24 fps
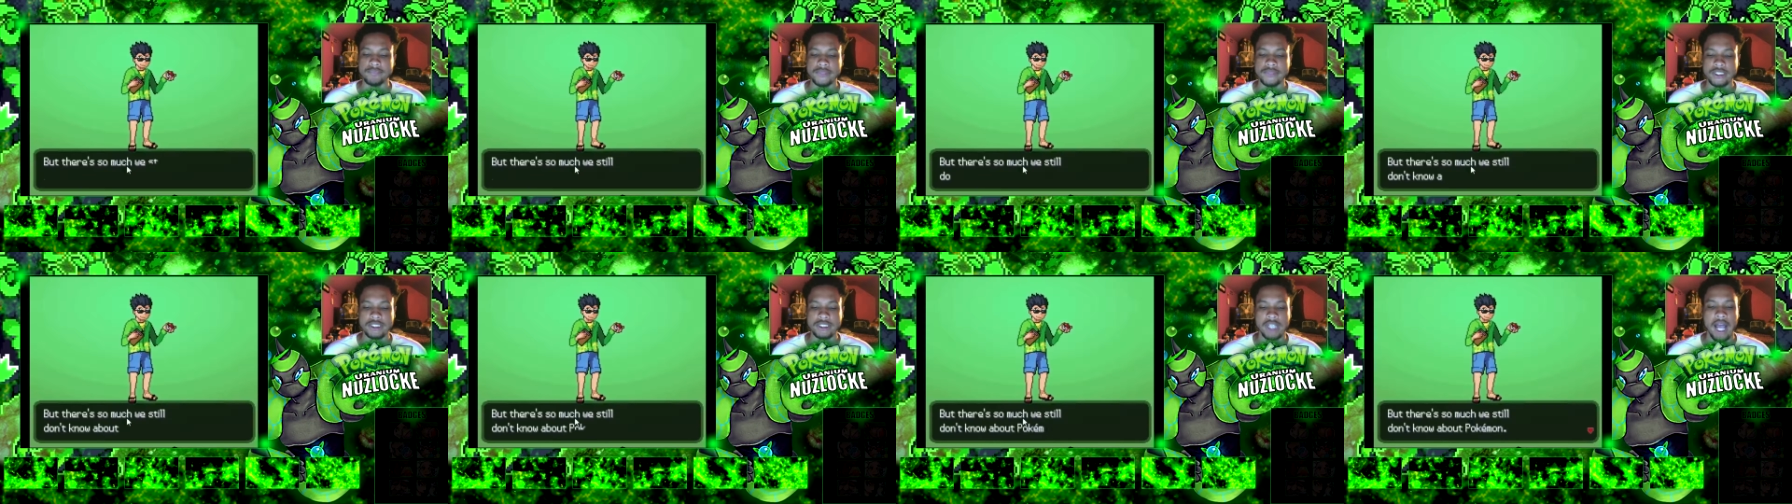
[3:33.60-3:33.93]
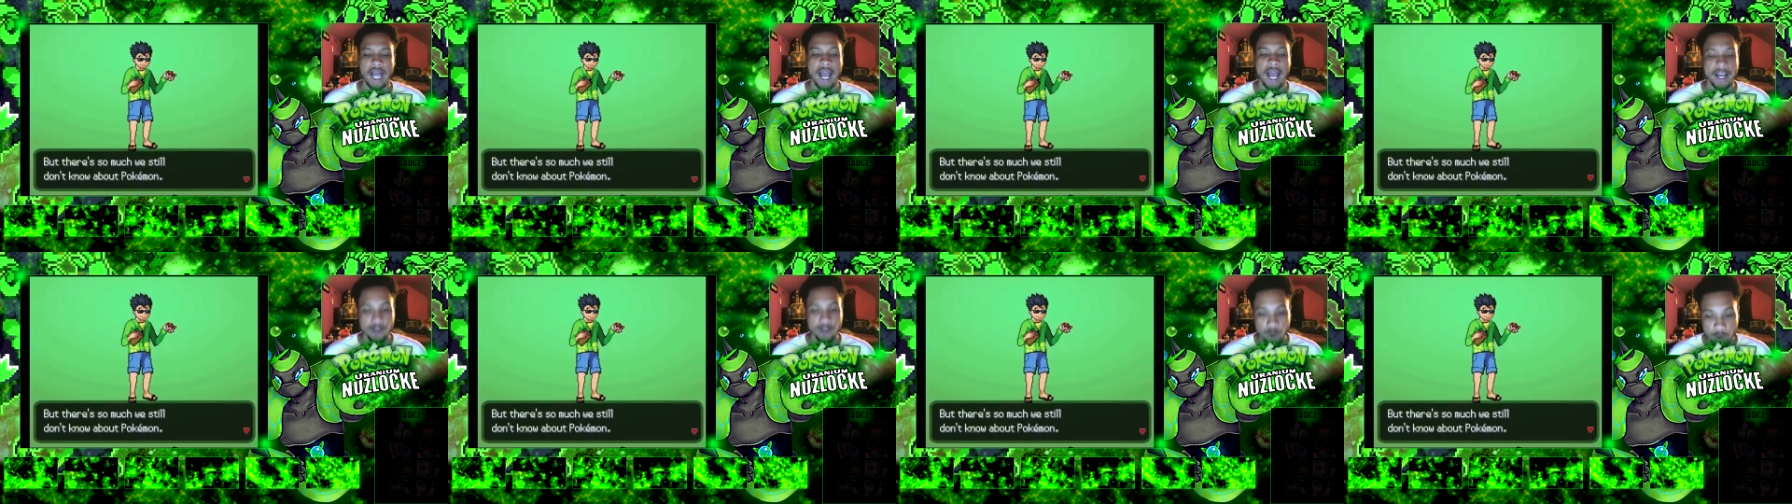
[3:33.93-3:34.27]
I
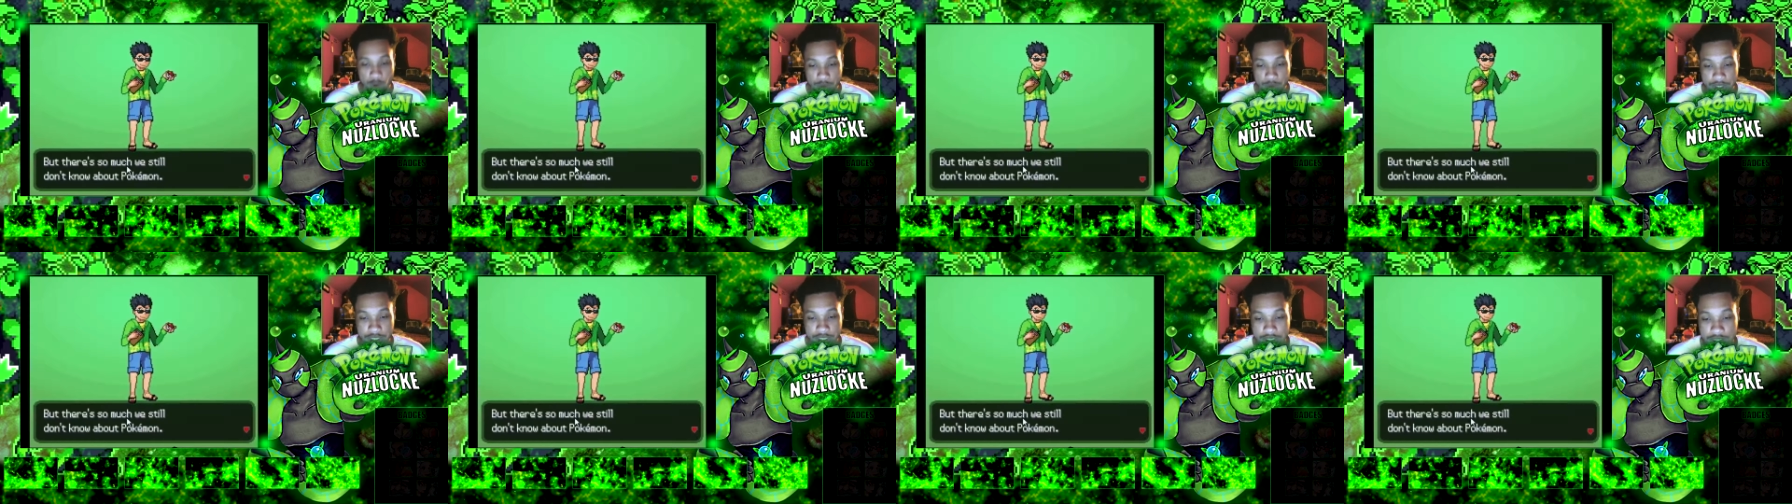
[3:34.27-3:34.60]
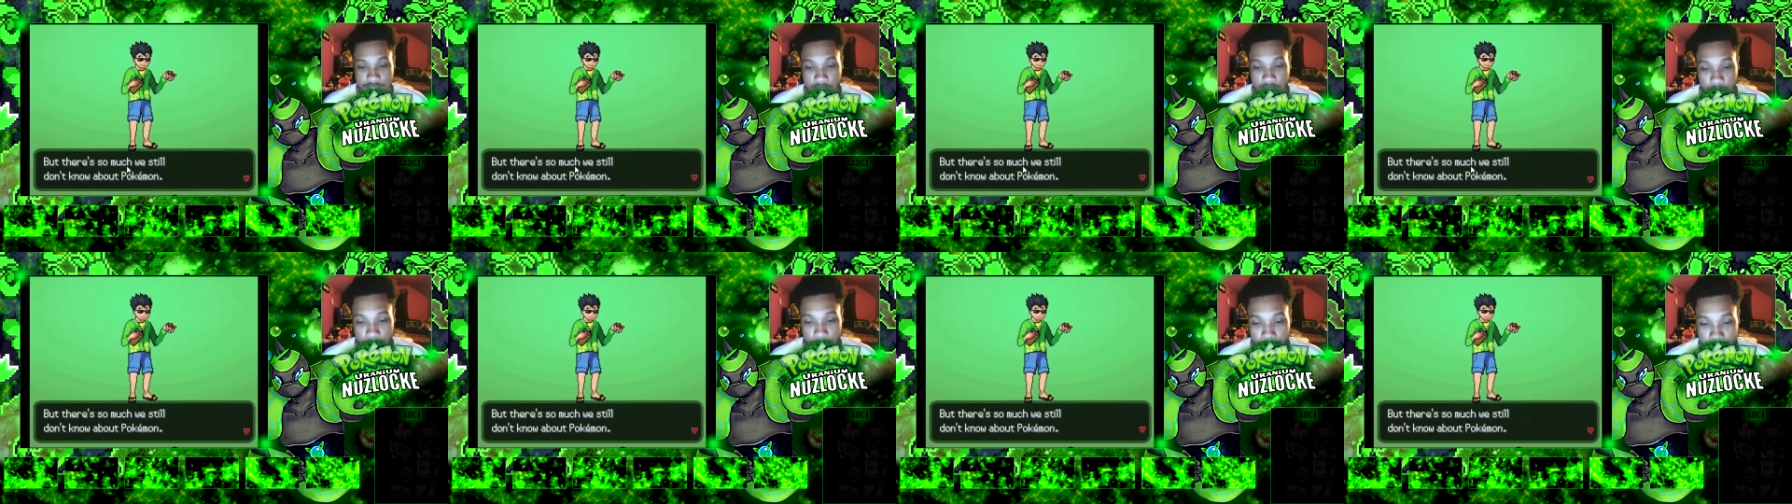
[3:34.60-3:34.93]
know this
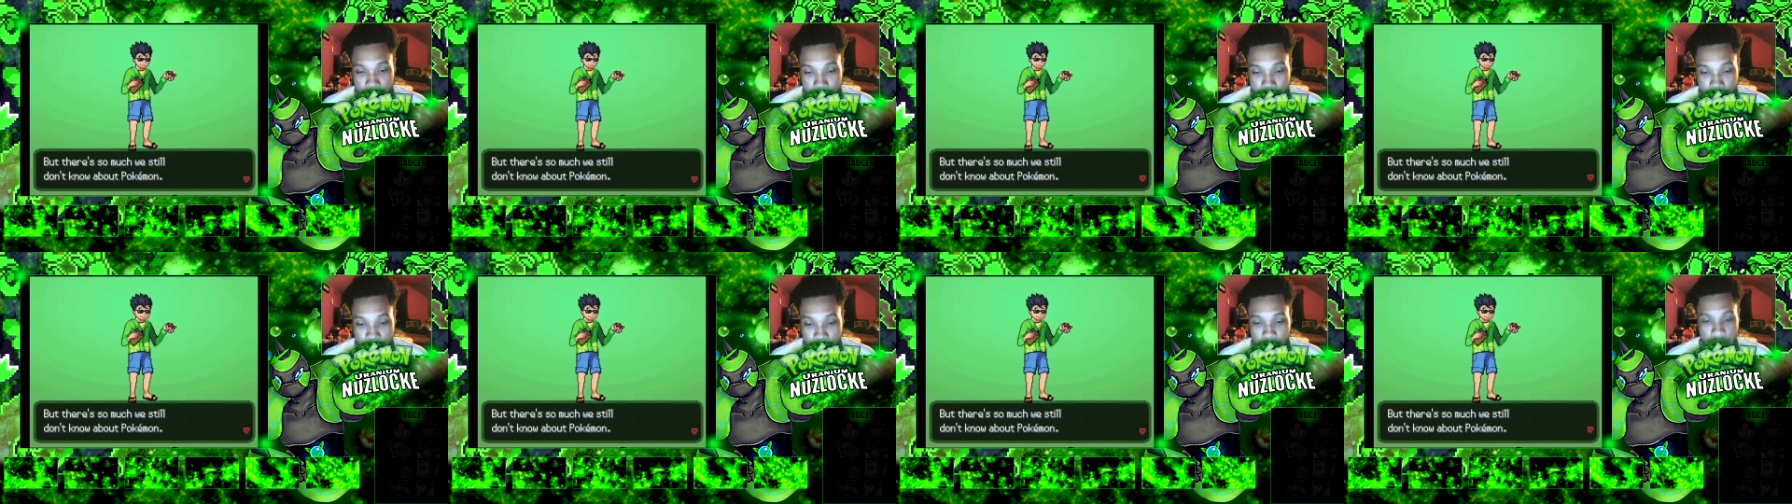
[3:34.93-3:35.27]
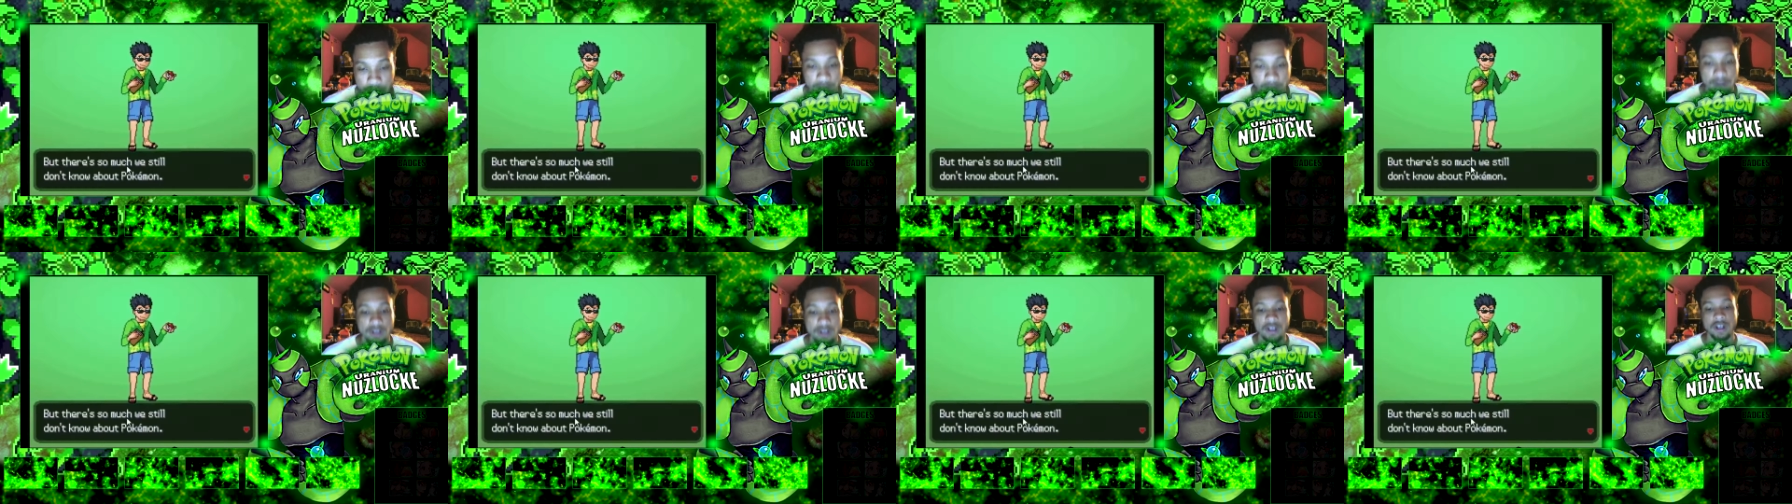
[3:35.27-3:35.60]
already,
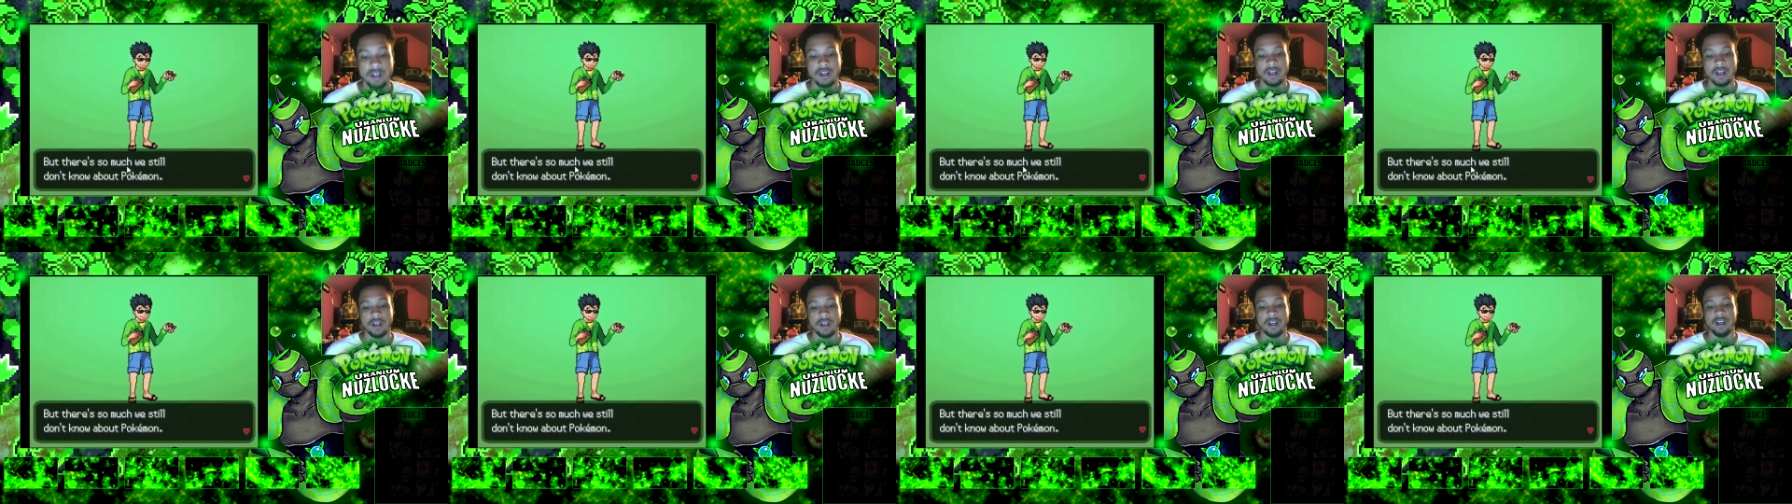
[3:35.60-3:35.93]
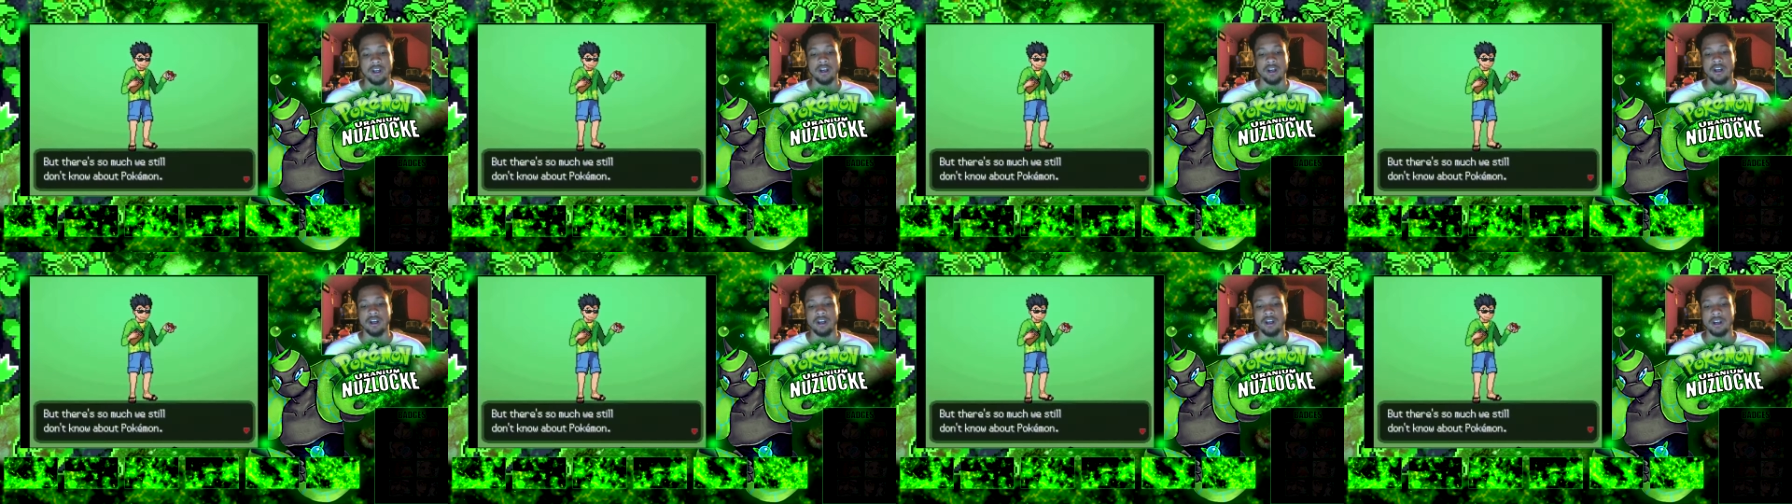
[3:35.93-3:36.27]

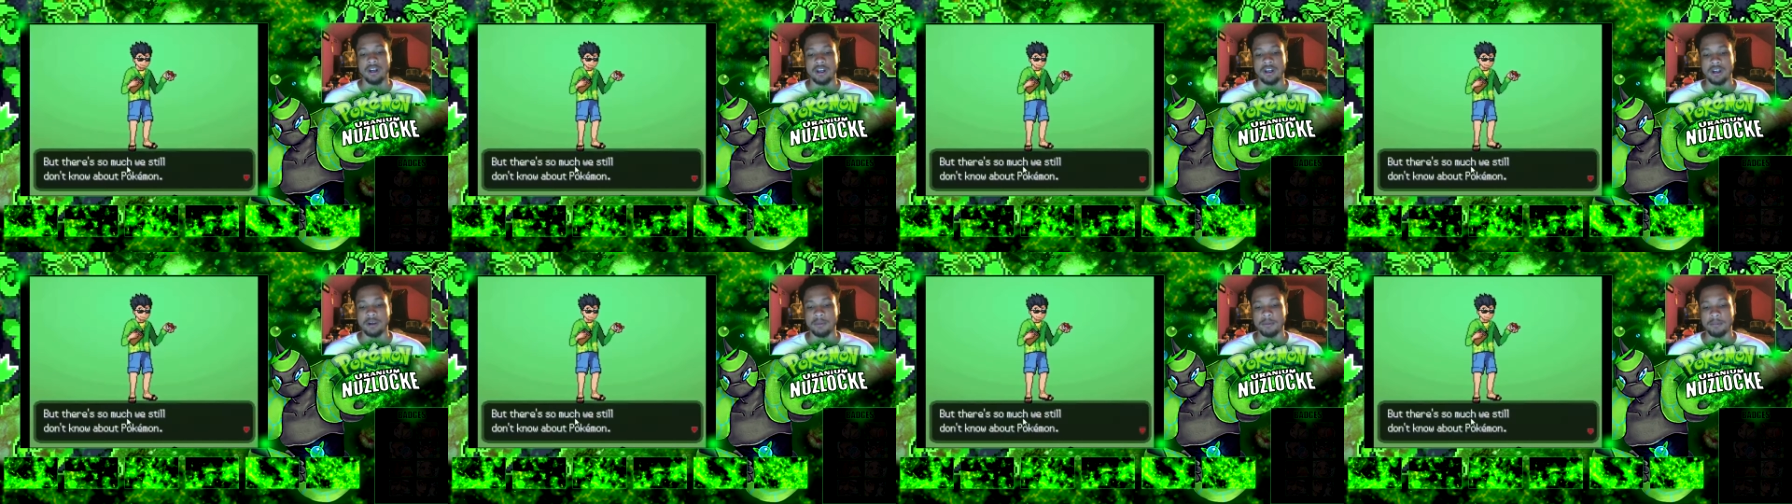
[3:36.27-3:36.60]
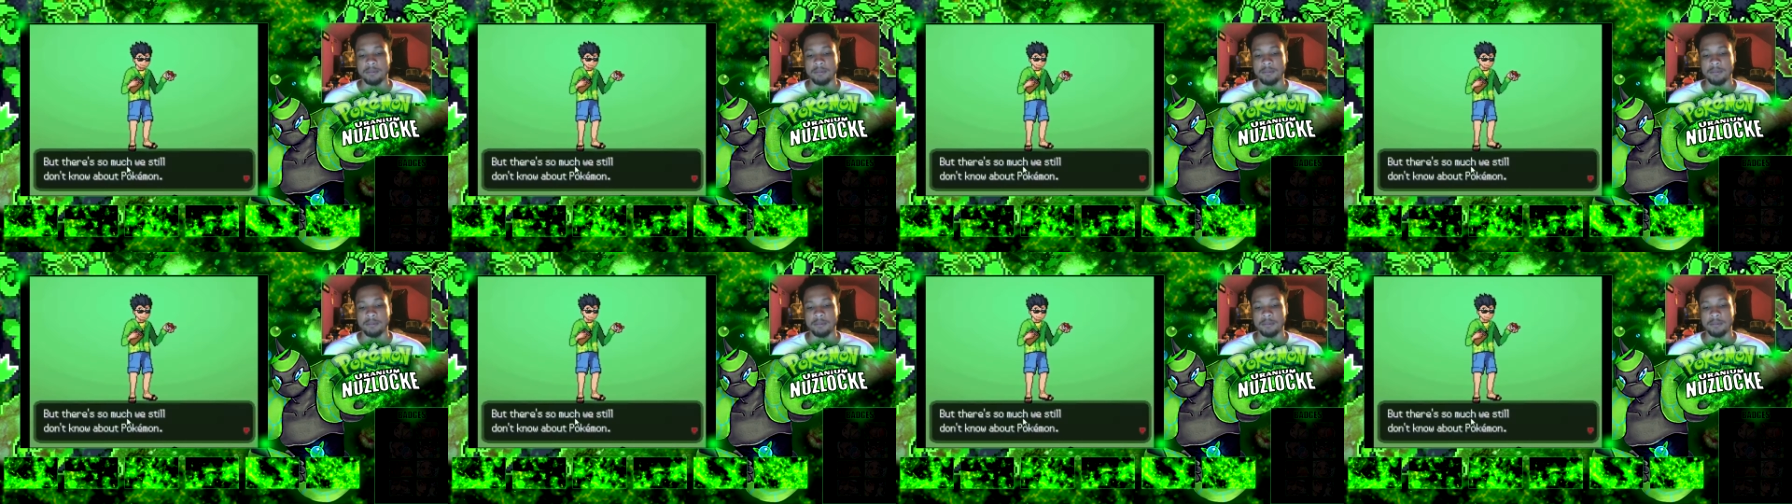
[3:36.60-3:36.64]
bruh.